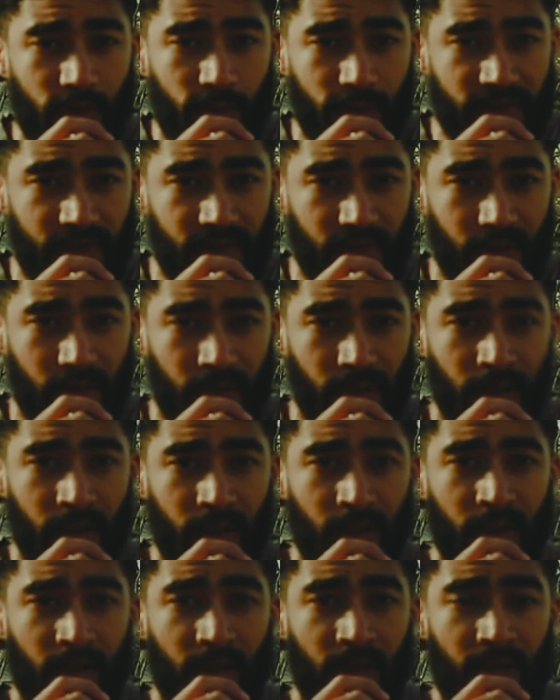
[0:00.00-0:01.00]
frequency,
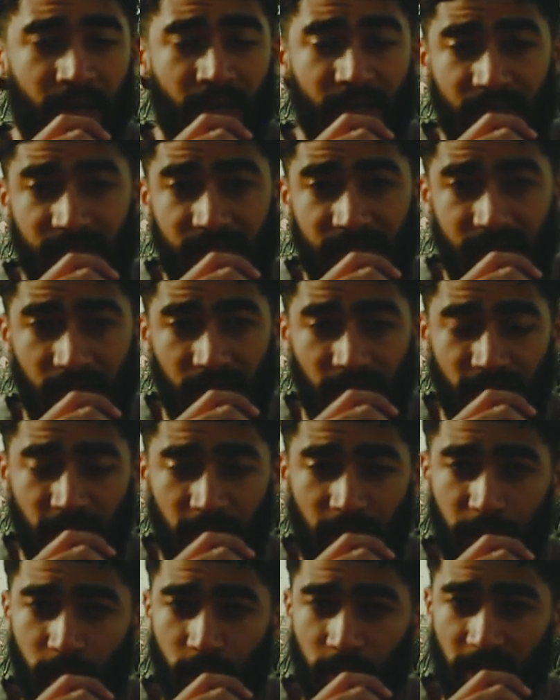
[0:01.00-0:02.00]
it's a
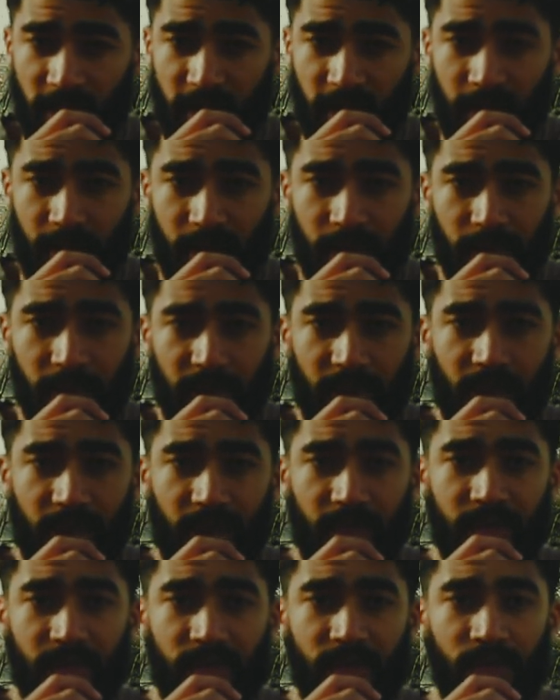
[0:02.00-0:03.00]
very important thing,
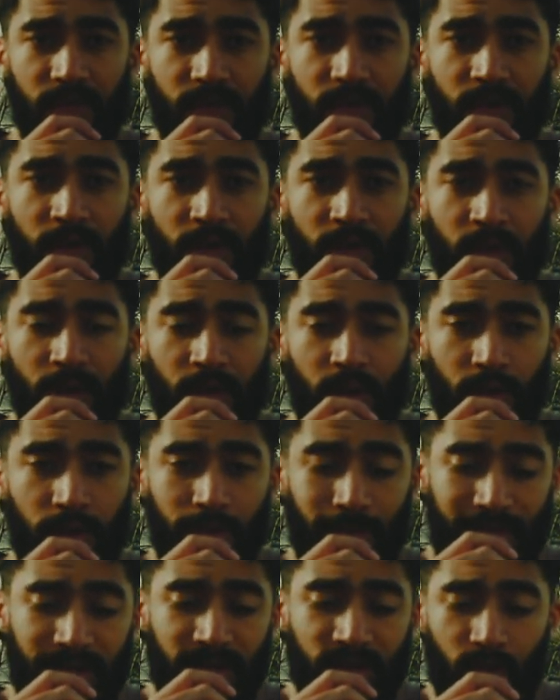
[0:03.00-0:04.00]
because
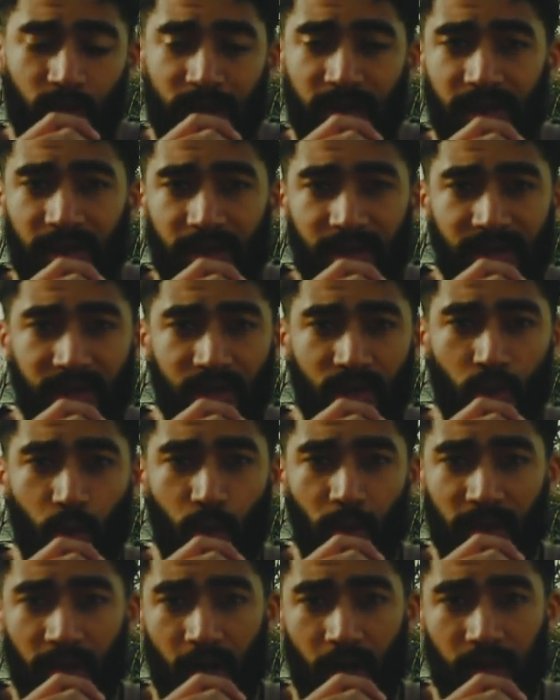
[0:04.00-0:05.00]
by doing this, you
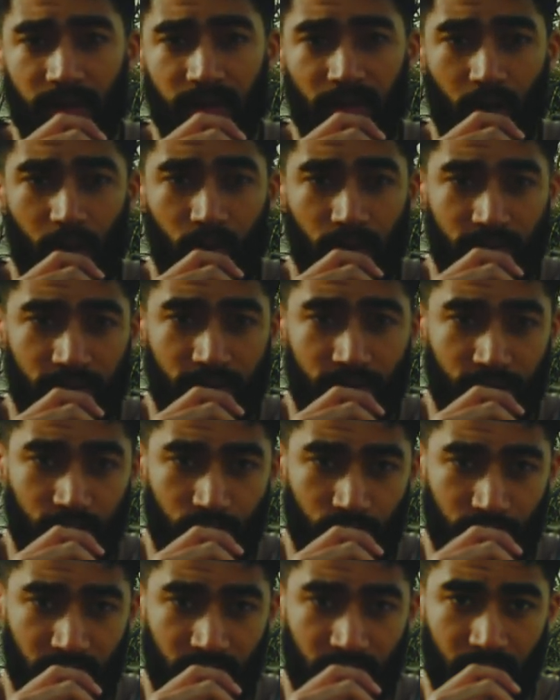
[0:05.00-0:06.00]
will not
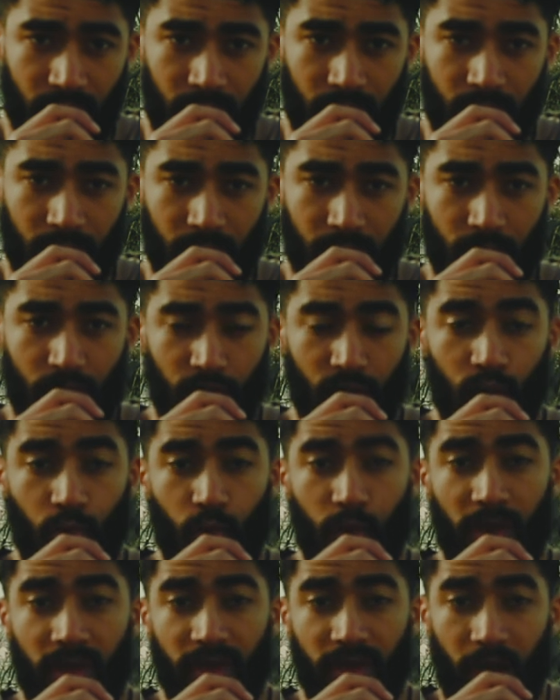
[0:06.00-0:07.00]
overshoot, you
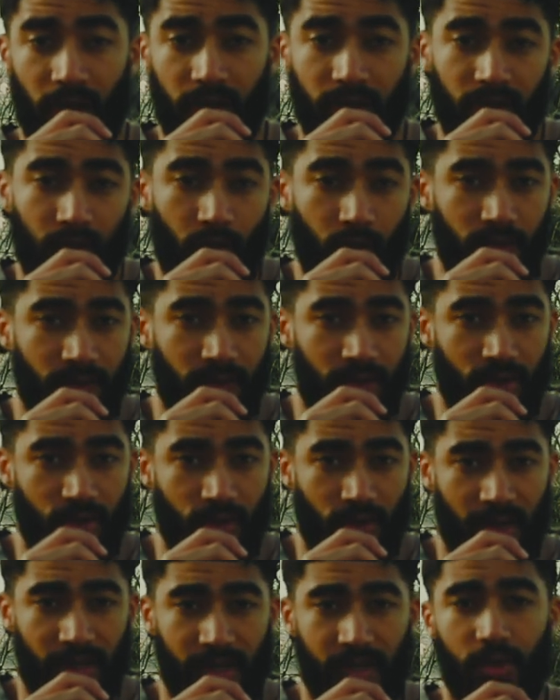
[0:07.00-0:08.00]
will not
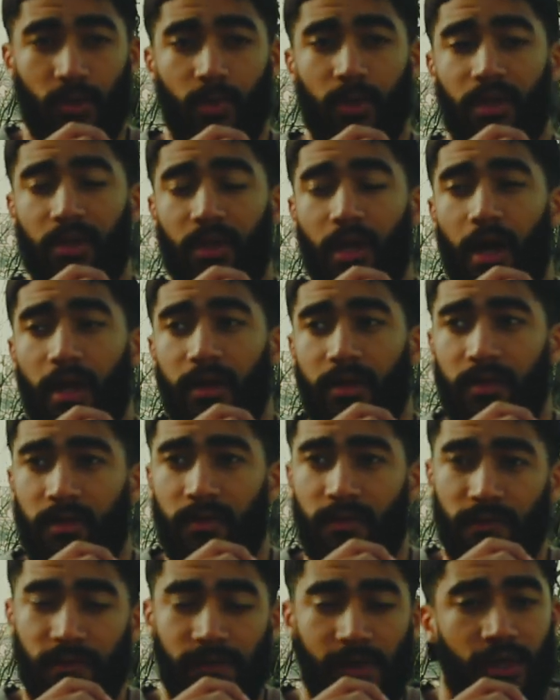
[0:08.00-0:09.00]
overtrain, you will not
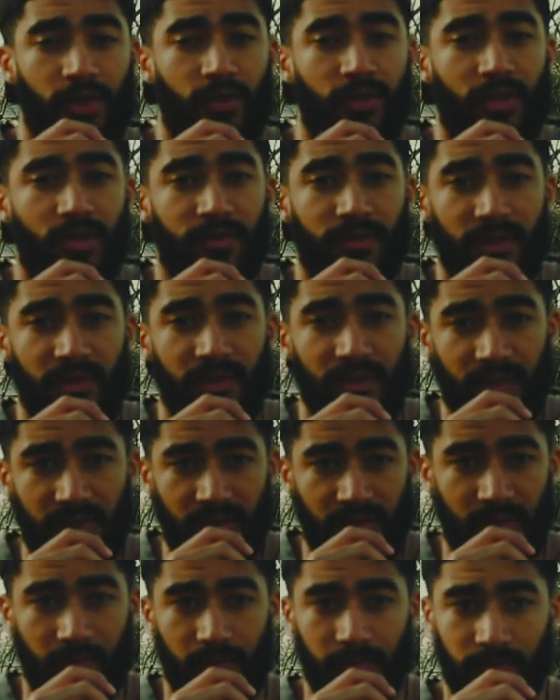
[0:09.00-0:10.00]
fire your nervous
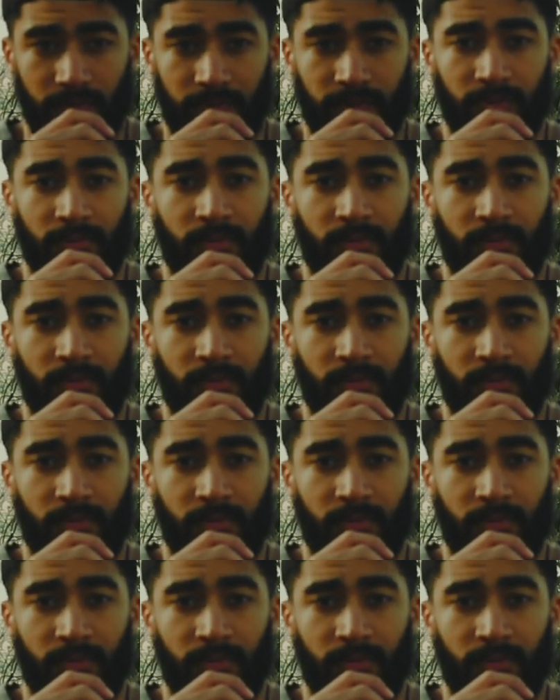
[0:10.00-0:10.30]
system.